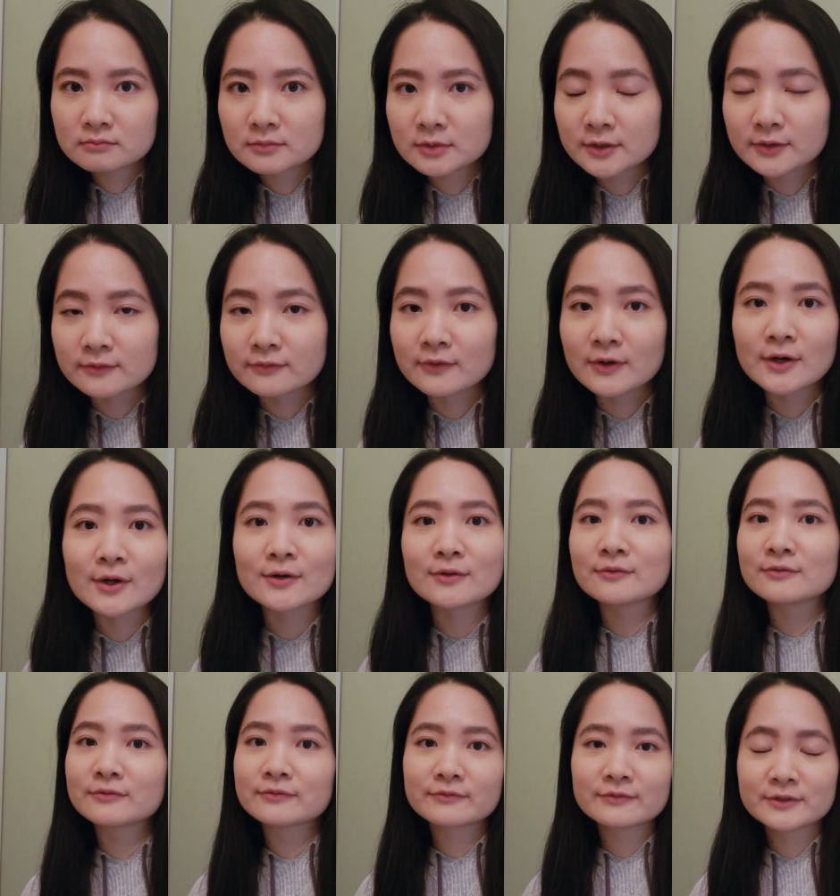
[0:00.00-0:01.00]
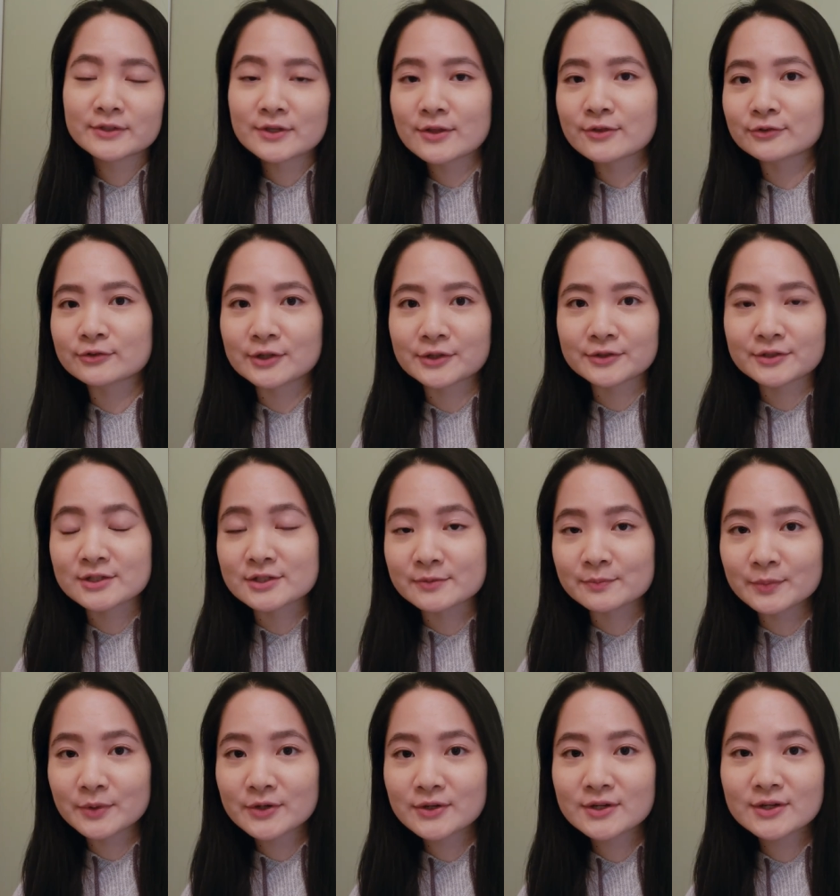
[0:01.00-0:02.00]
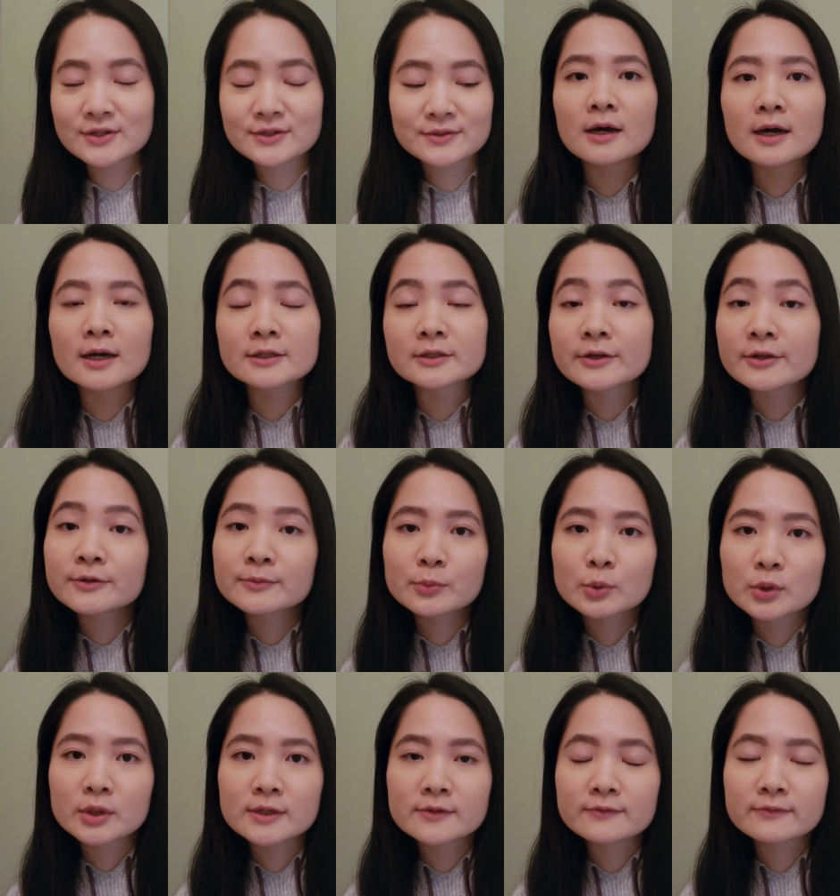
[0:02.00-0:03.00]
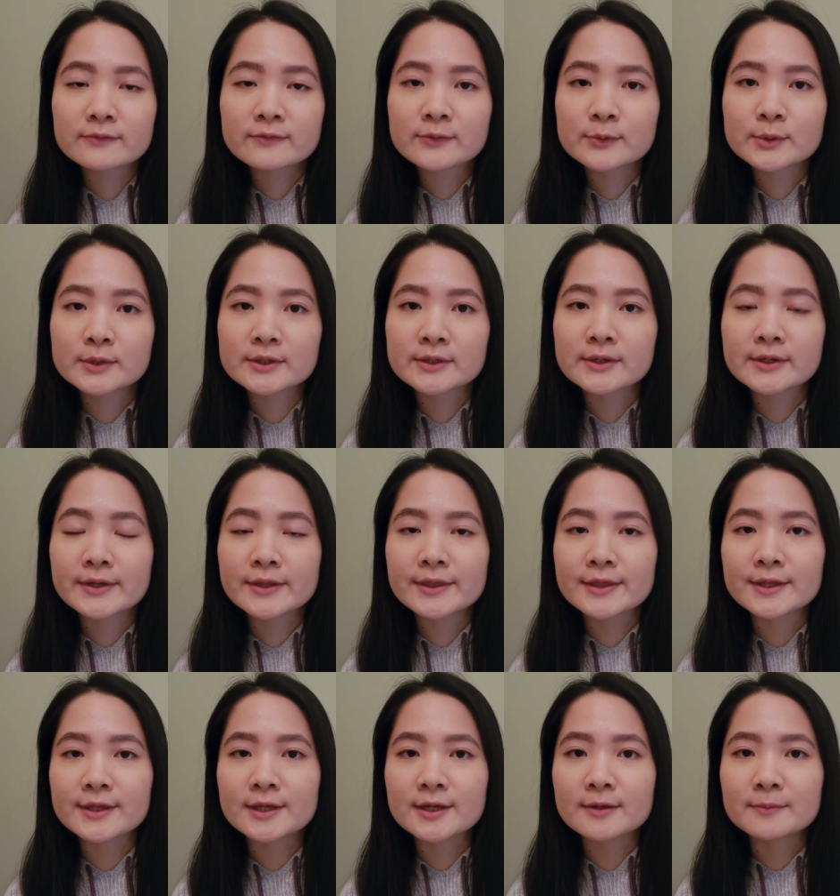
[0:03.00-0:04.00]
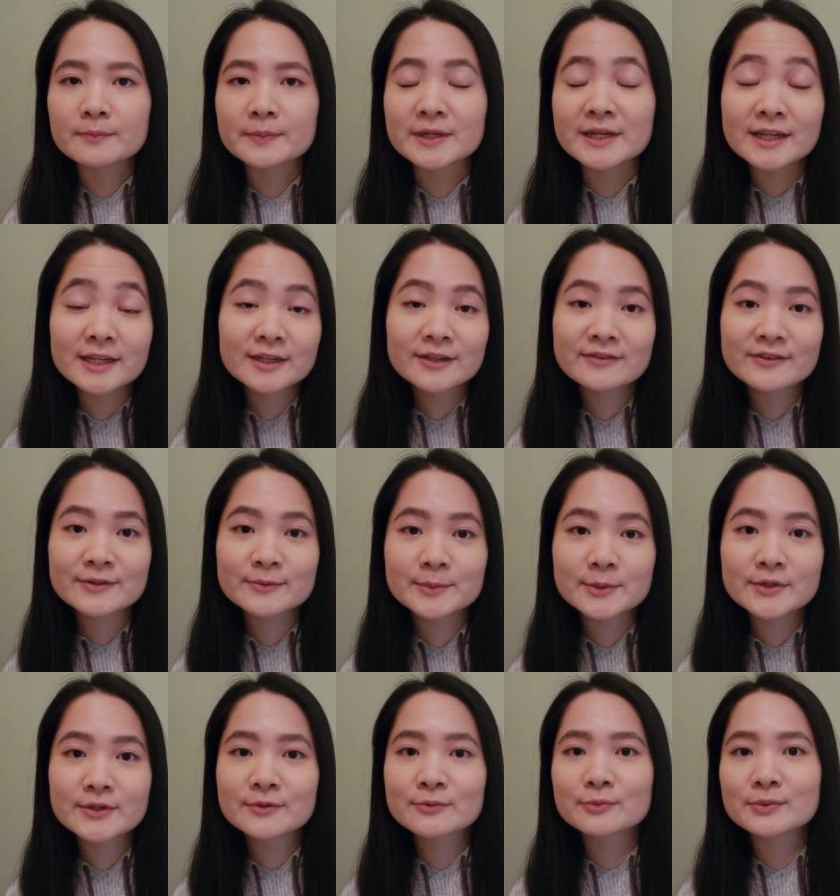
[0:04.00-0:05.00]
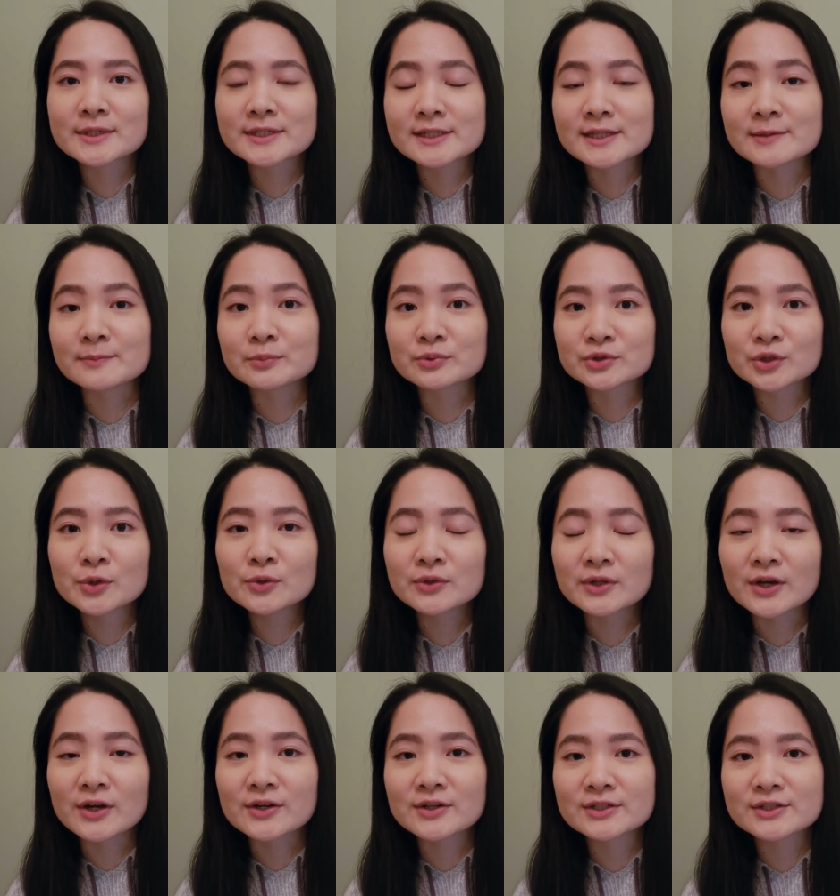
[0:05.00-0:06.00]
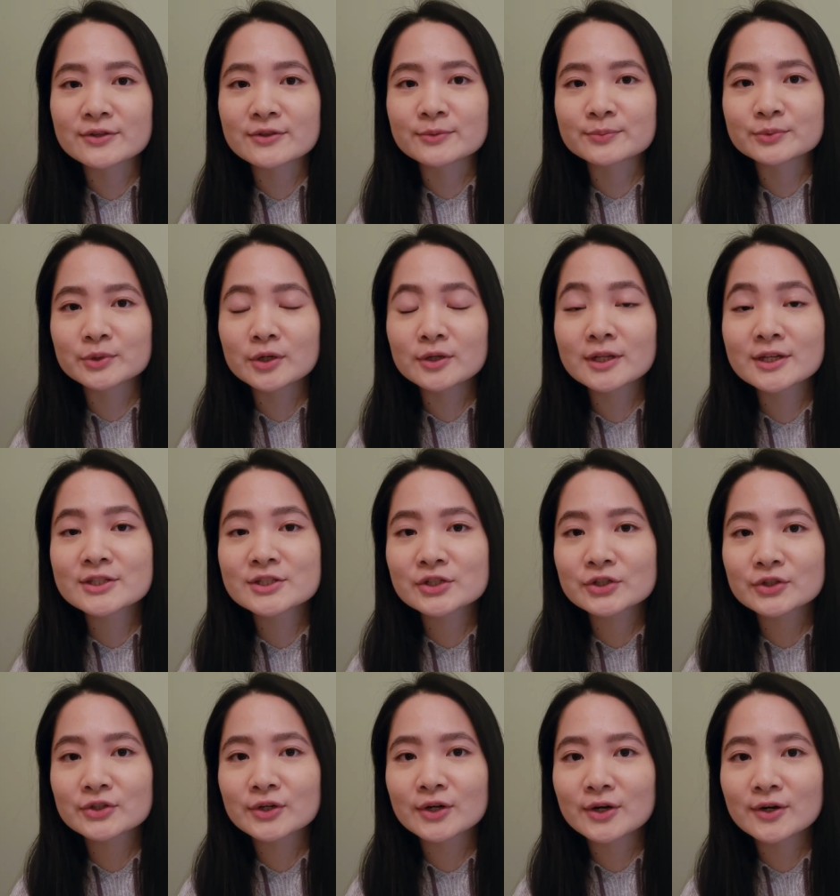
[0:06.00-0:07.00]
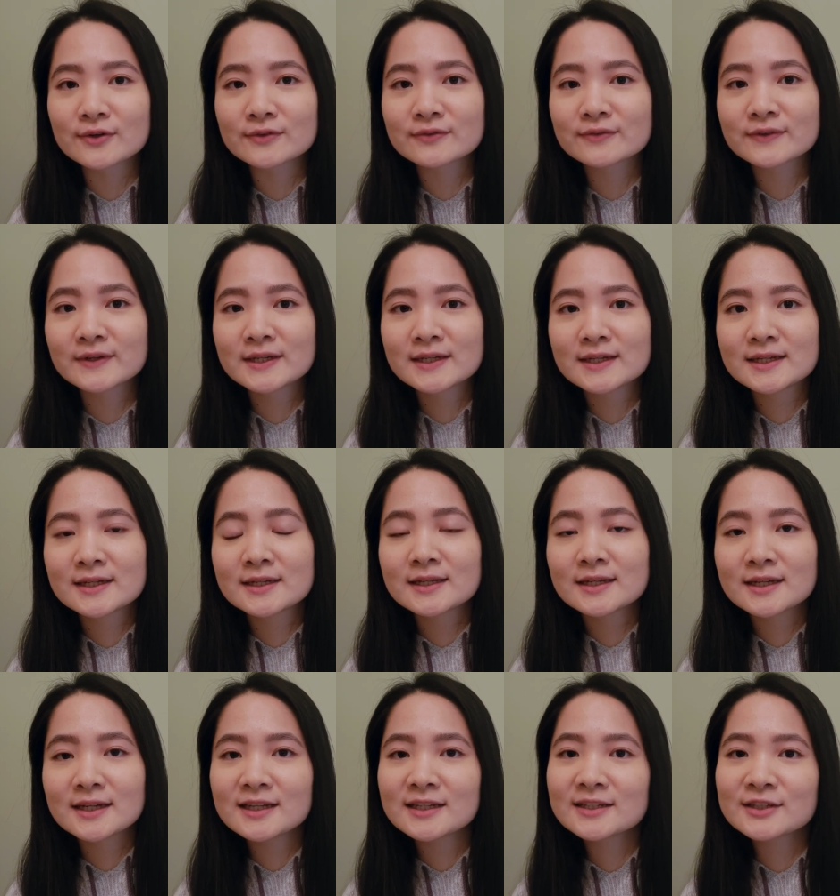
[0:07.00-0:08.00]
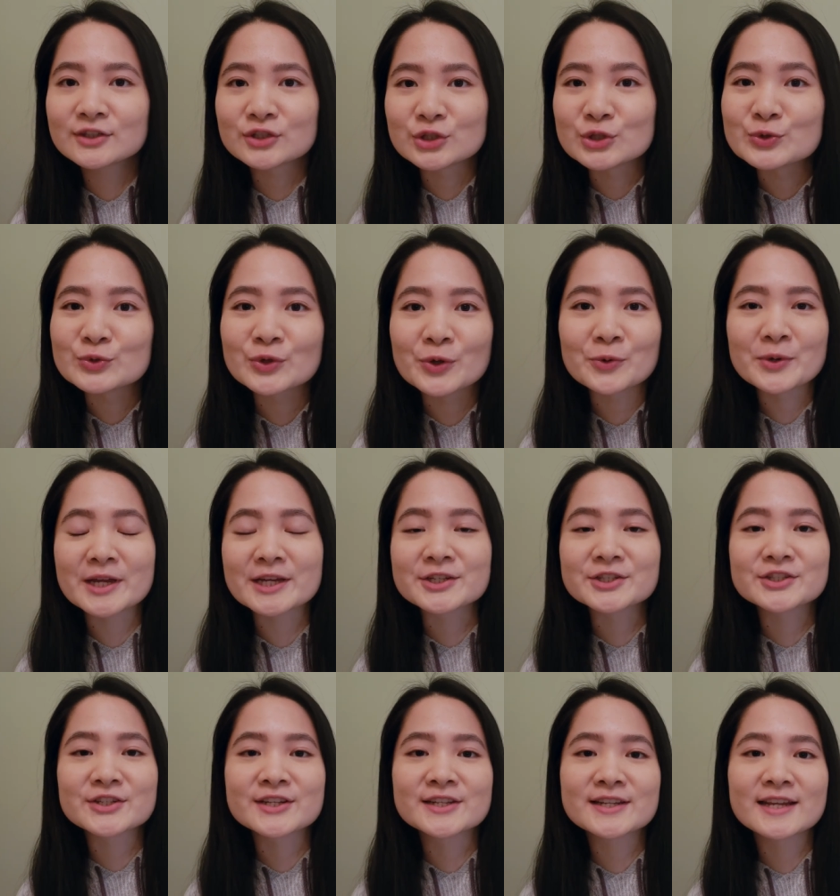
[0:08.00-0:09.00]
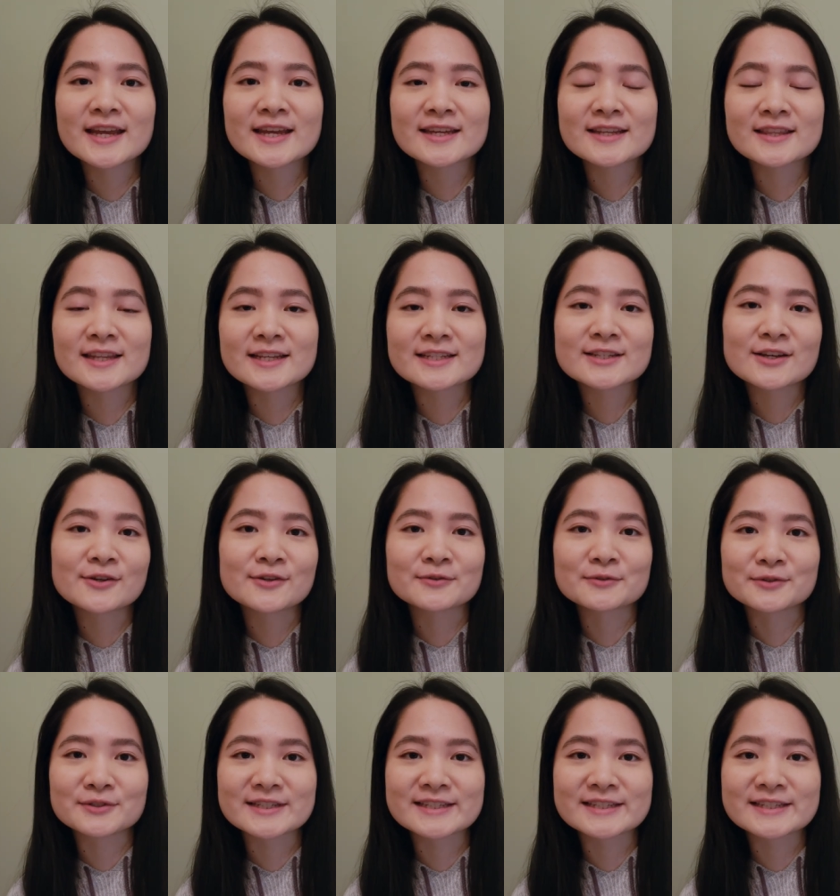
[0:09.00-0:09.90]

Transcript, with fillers: evolve throughout this book. Another point for the beginning of the book was the prologue. So the prologue started off in a new location and that's all I'm gonna